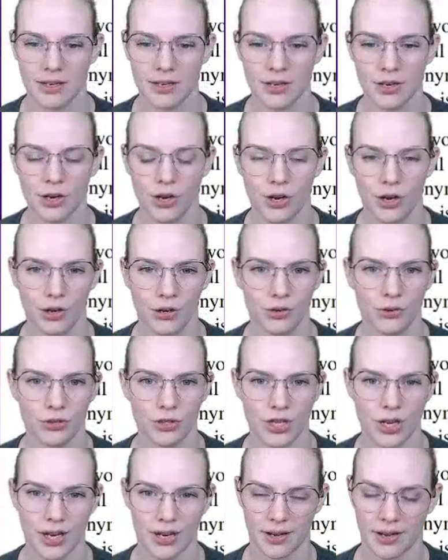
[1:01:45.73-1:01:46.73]

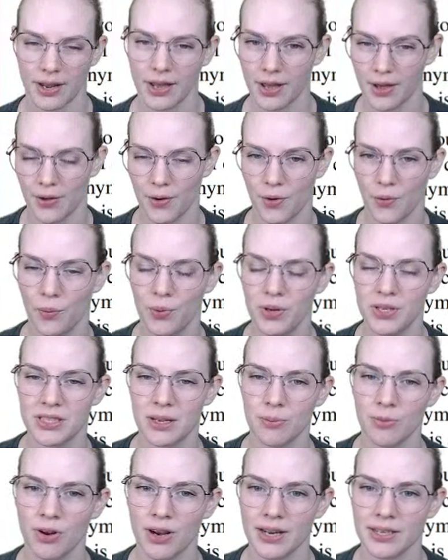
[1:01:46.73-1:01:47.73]
Conclusion. We
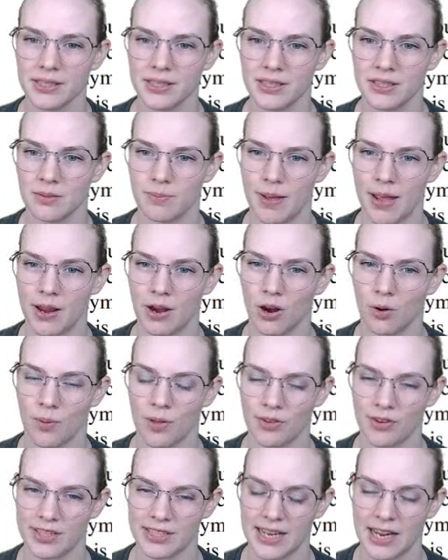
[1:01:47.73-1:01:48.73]
summarize the debate on
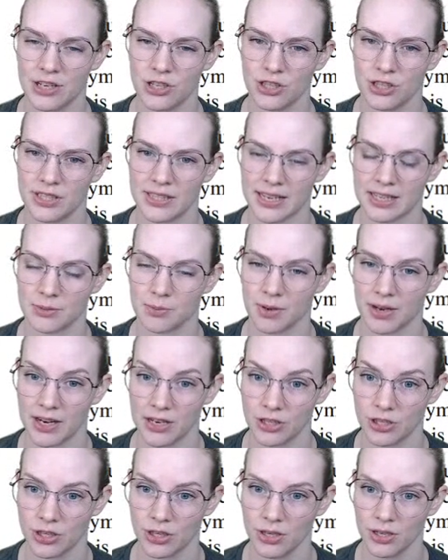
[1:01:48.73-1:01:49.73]
whether attention is
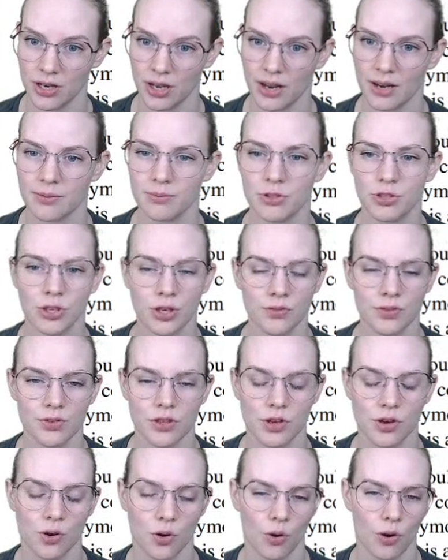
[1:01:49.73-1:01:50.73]
explanation and observe that
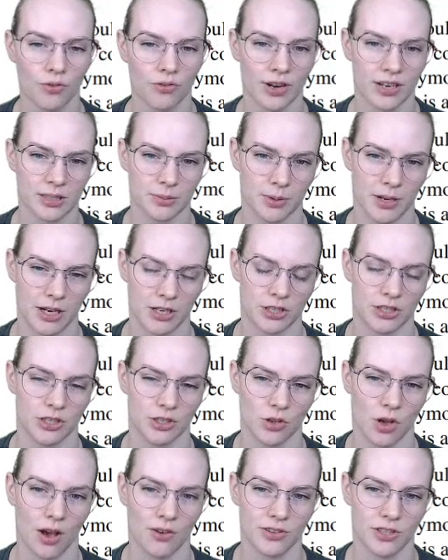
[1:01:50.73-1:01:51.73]
the goal for explanation
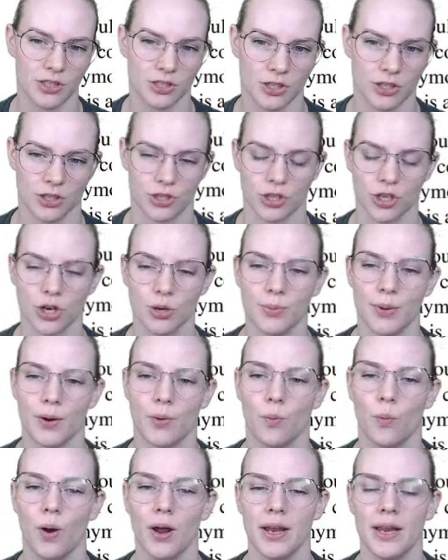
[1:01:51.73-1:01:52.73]
is often to
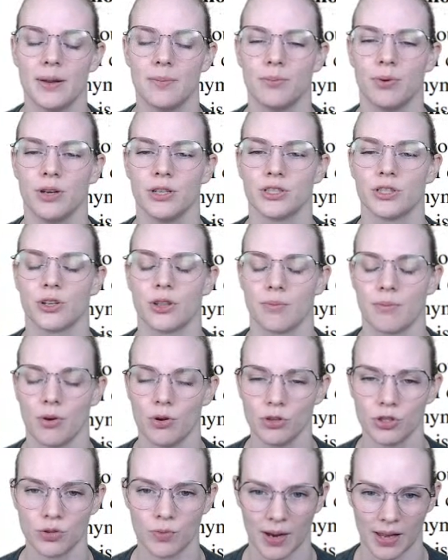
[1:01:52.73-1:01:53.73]
determine what inputs are the
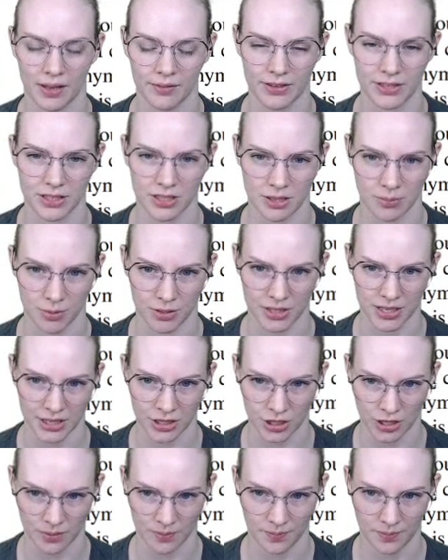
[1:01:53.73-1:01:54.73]
most relevant to the
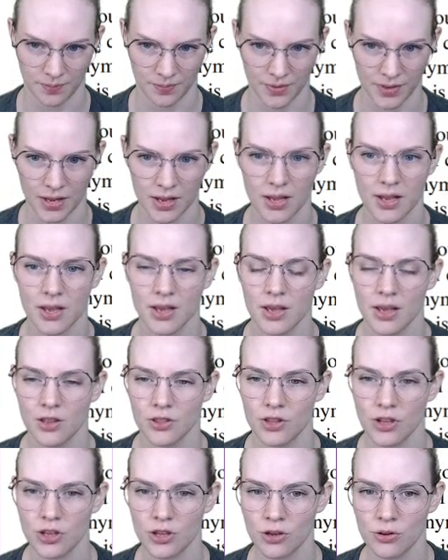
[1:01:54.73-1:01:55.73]
prediction.
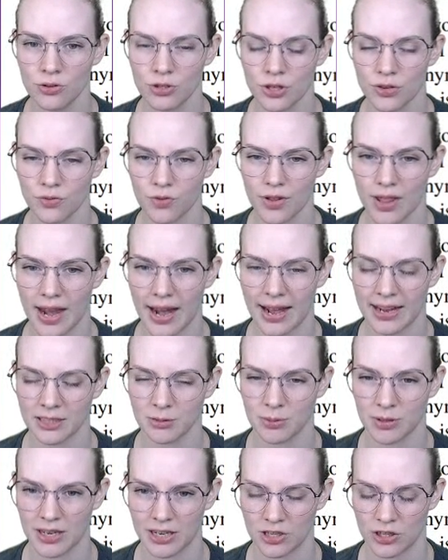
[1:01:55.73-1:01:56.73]
The user for that
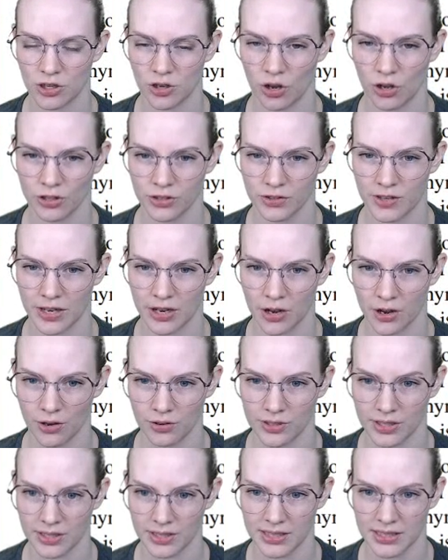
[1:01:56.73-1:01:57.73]
explanation often
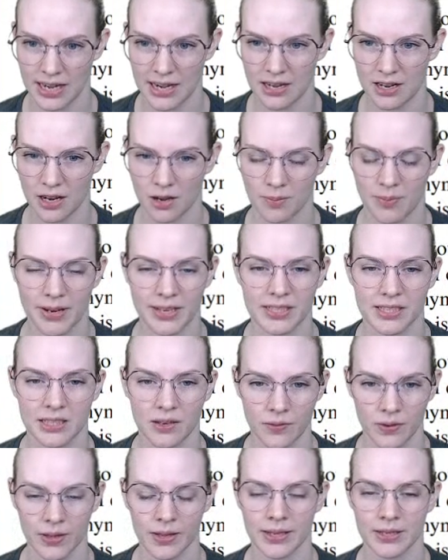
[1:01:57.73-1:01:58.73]
goes unstated, but is
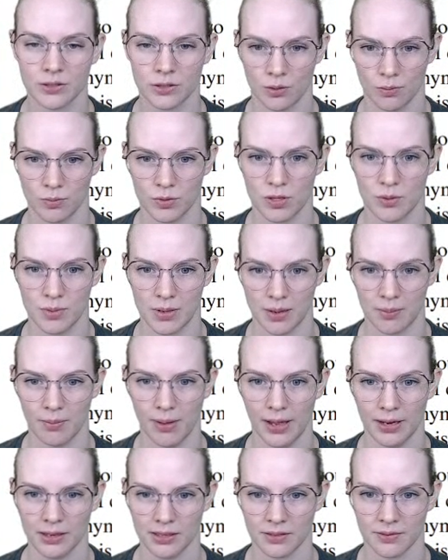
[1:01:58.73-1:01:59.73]
typically assumed to be a
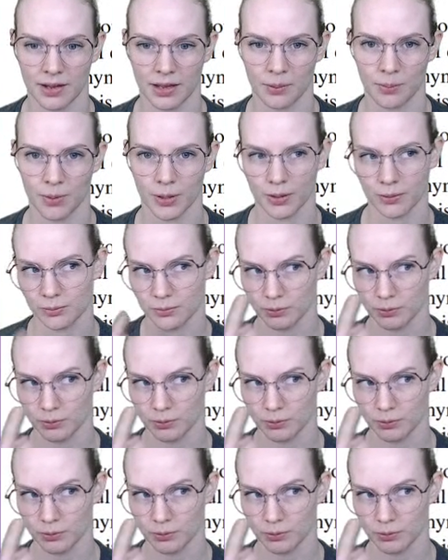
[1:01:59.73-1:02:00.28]
model developer.